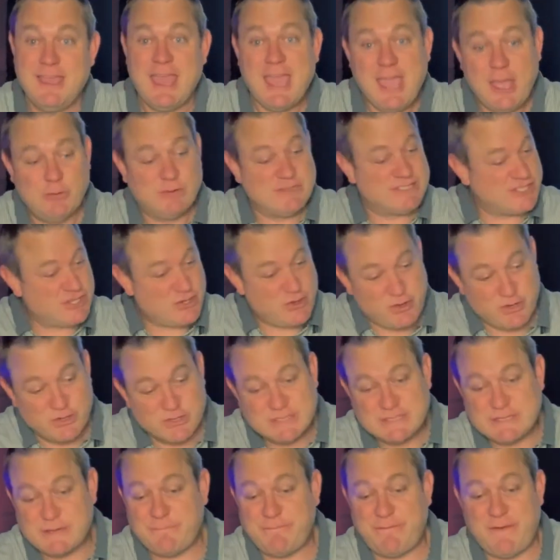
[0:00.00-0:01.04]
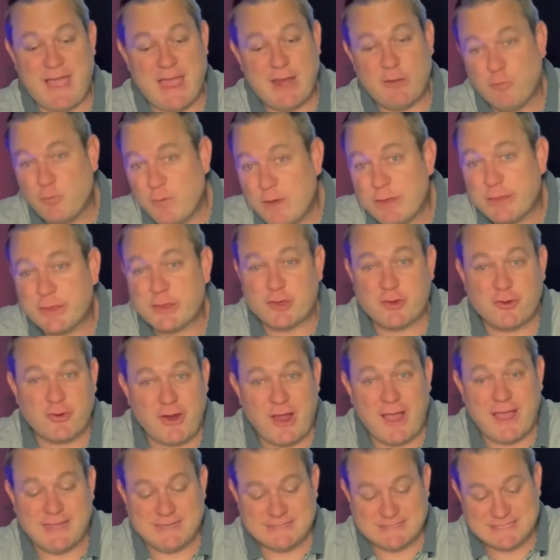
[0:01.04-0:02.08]
It was crucified with
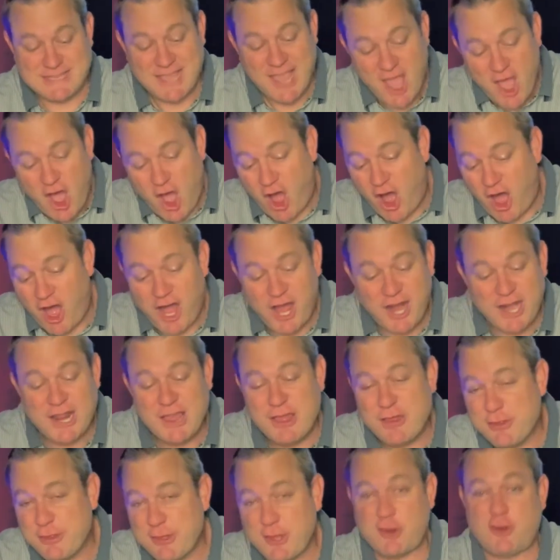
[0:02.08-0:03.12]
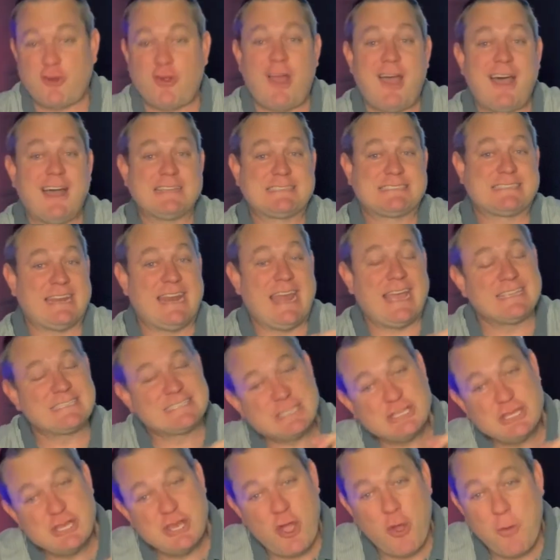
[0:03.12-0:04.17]
Christ on the cross and has
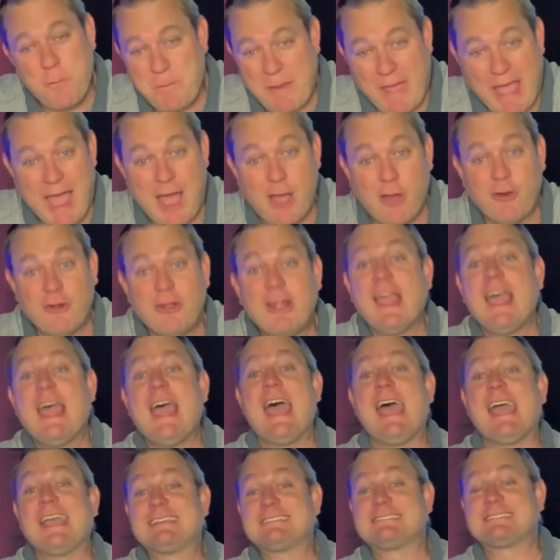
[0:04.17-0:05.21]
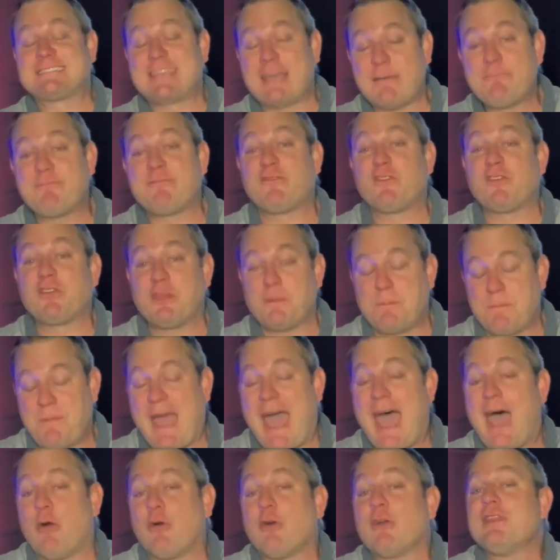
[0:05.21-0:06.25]
no power except for the
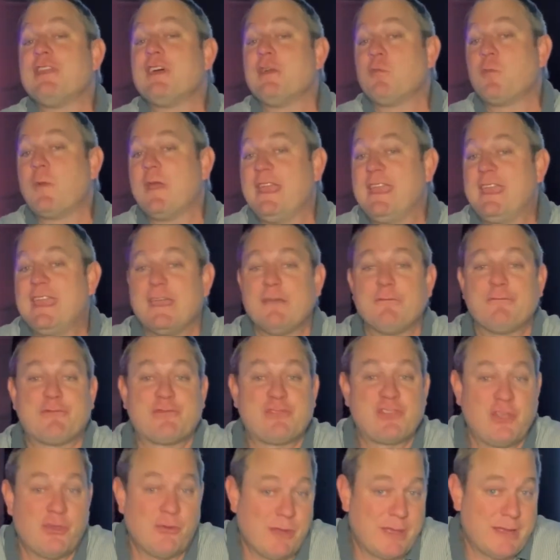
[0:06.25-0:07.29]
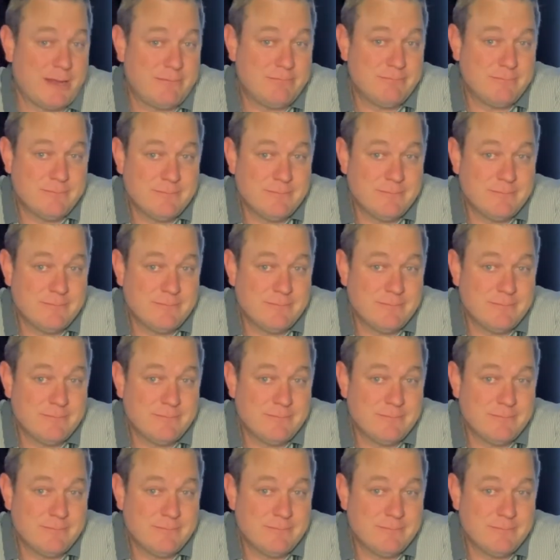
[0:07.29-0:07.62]
power that we give to it.